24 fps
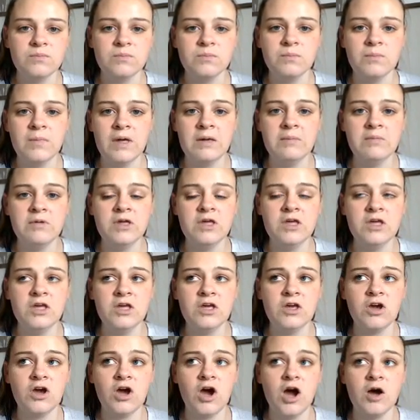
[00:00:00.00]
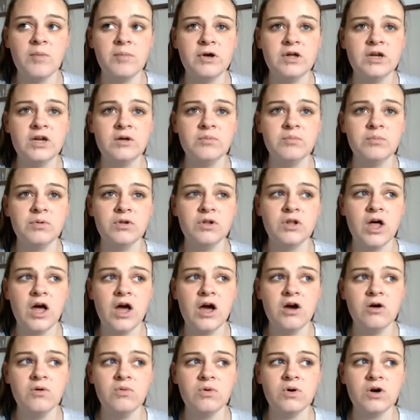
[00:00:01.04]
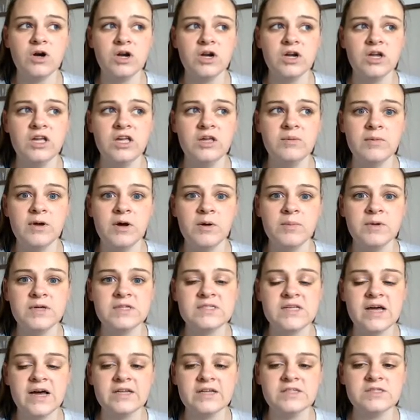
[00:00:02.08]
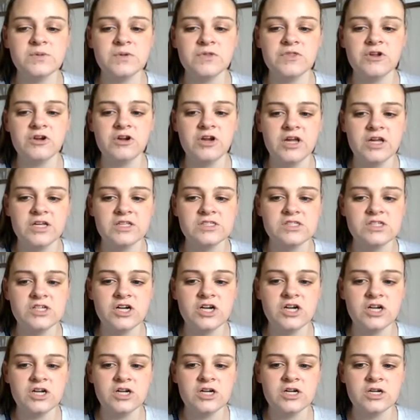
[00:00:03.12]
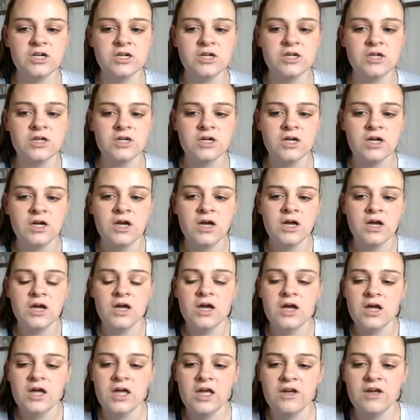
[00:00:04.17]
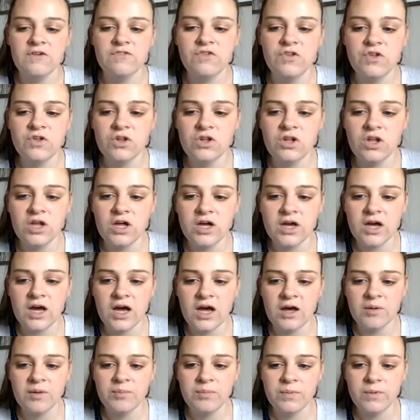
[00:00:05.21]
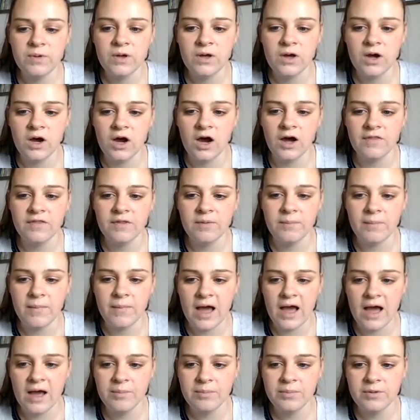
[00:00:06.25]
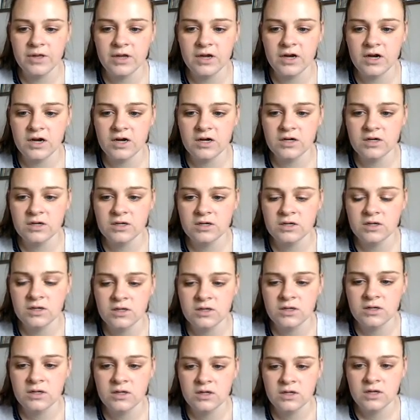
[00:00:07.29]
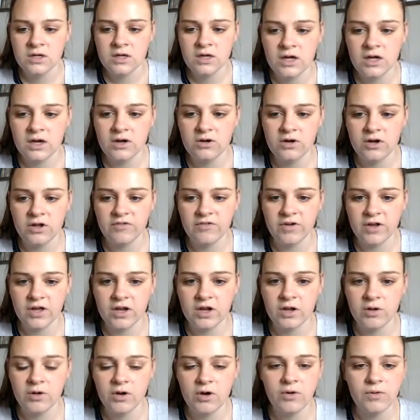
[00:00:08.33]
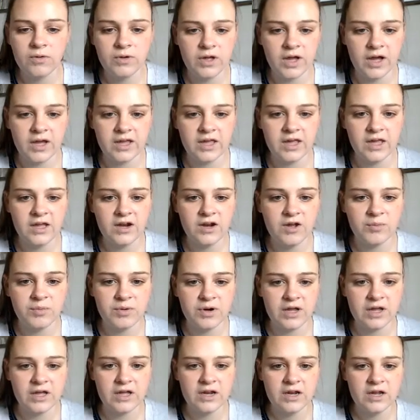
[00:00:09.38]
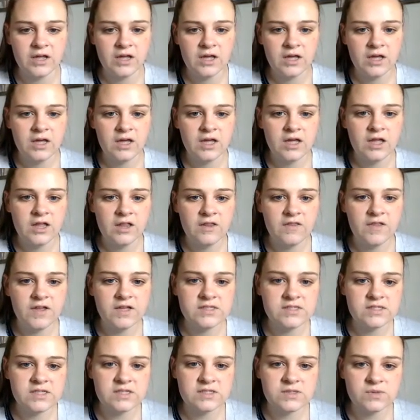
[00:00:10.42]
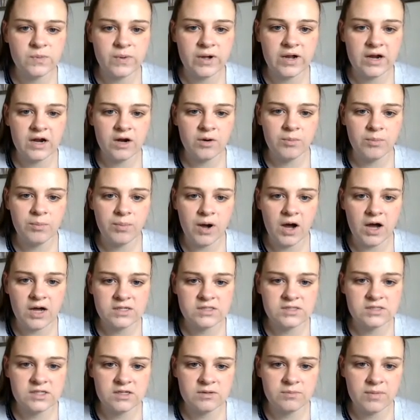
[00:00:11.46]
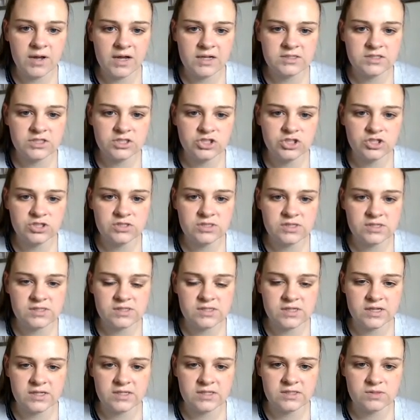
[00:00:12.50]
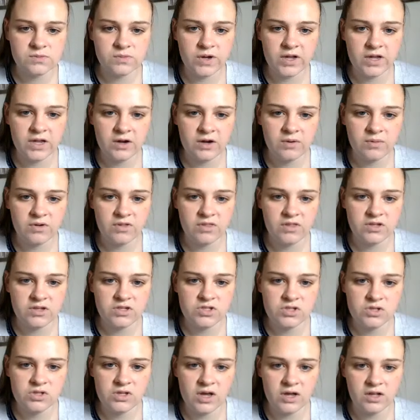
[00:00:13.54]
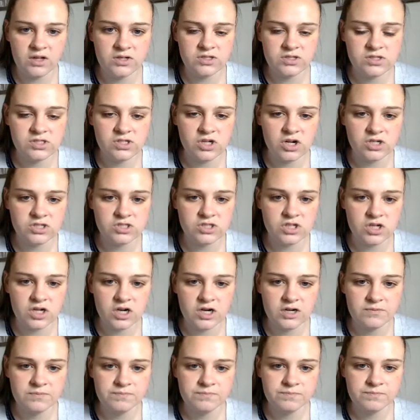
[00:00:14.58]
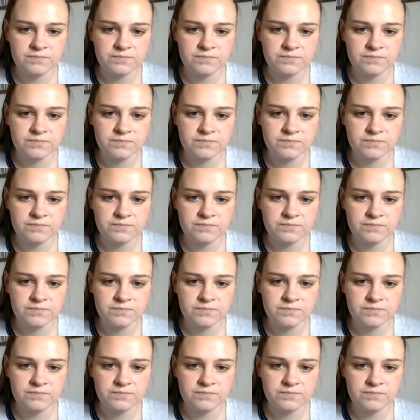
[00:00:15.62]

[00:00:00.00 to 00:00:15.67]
Maybe comment it below or email Miss S with your answer. If you look up on the map here, I don't know if I can, I can open it. This is where Boston, Massachusetts is, right here where the 2 yellow stars are.